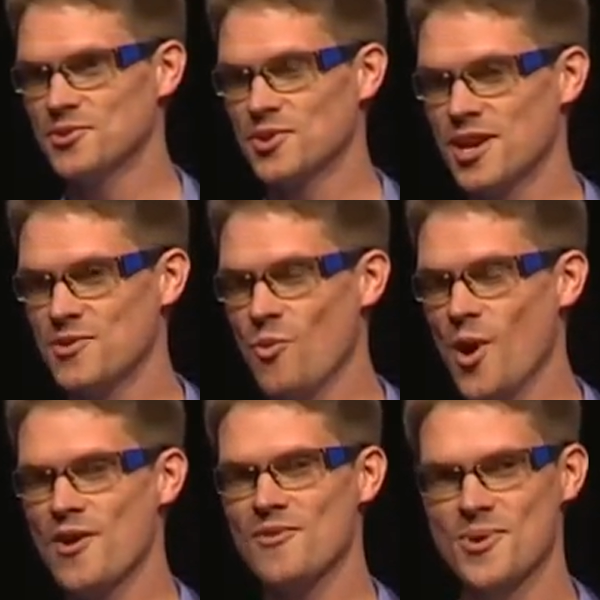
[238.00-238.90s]
was in
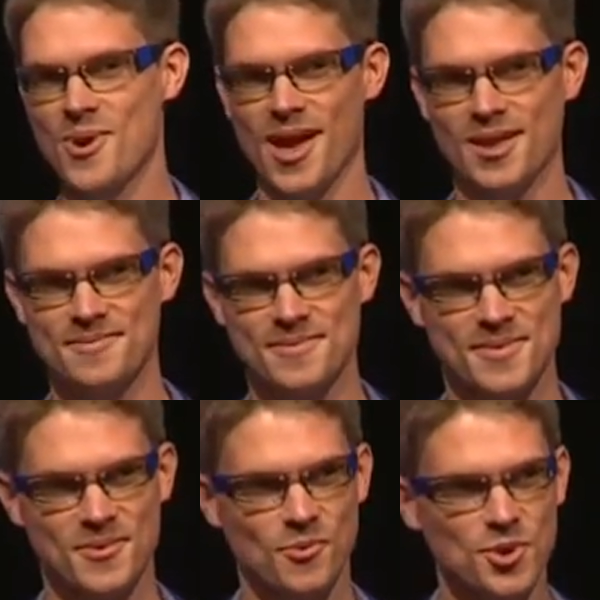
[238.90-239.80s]
way over their head
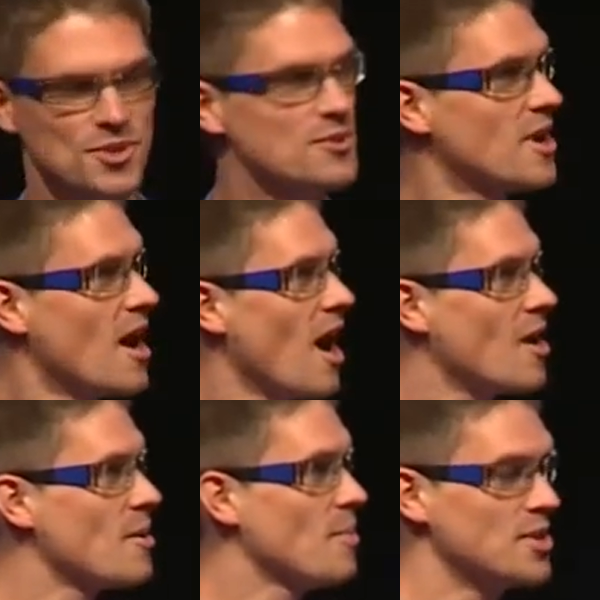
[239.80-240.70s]
would do is I hired a